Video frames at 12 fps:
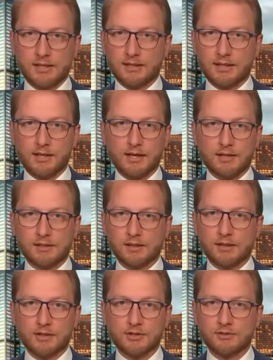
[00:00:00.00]
at the last
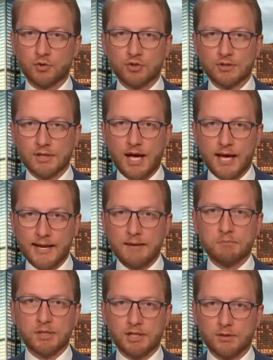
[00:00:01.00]
election, which is
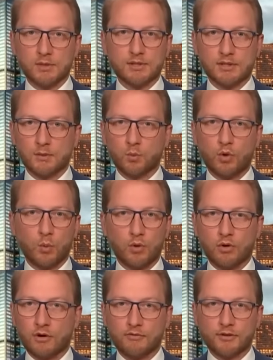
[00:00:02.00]
unambiguous, that what
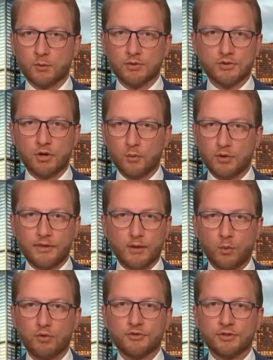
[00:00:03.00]
we're offering was not what they
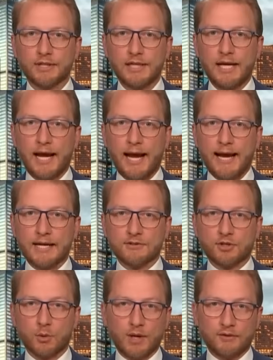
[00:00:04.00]
wanted. And
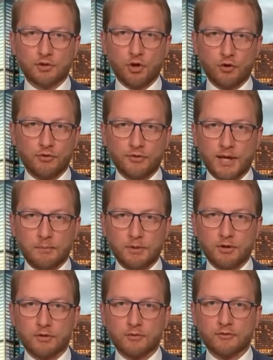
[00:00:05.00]
so we have to go through that
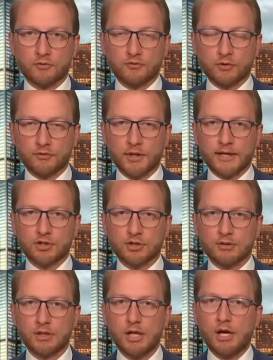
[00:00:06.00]
period of
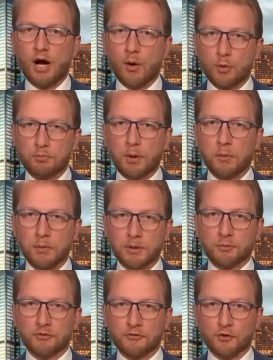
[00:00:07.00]
reflection. I would probably
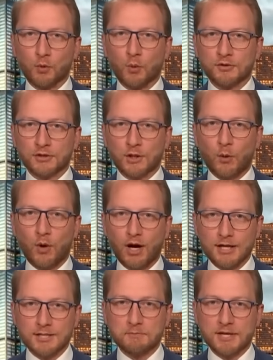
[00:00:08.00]
prefer it wasn't quite
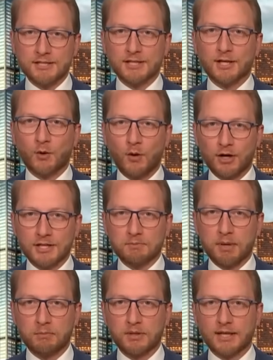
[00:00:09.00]
as messy and quite as
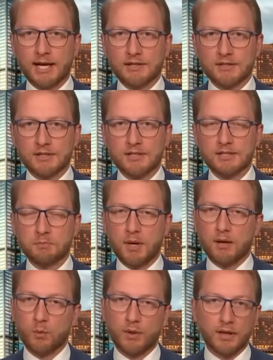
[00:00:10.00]
public as it is,
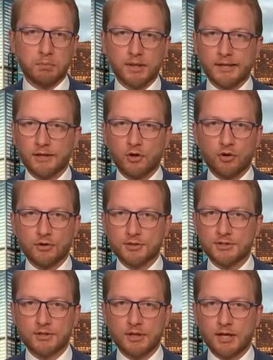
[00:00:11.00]
but we are being
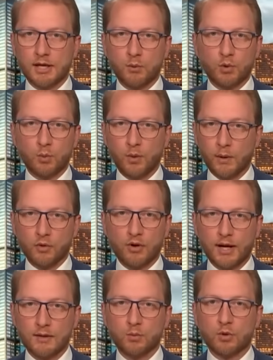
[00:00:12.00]
honest with where we're
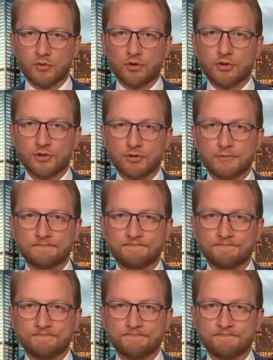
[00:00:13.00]
at and what we've got to do.